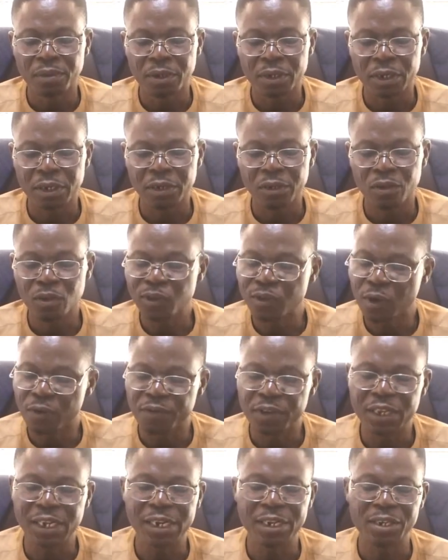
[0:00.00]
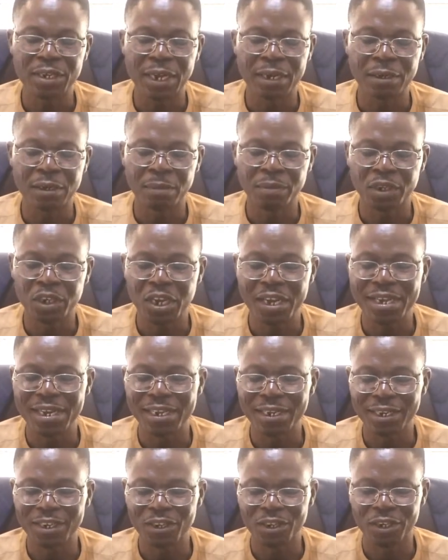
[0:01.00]
use of English and communication in
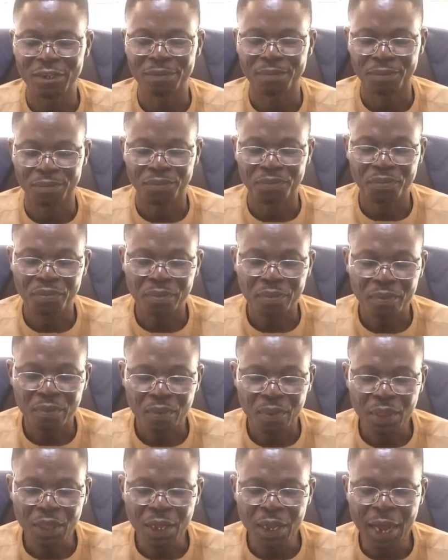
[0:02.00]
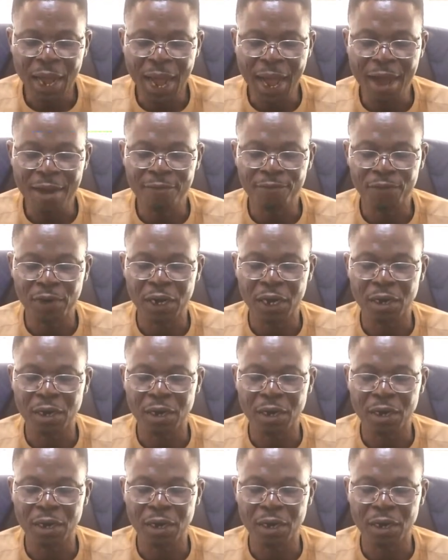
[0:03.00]
English have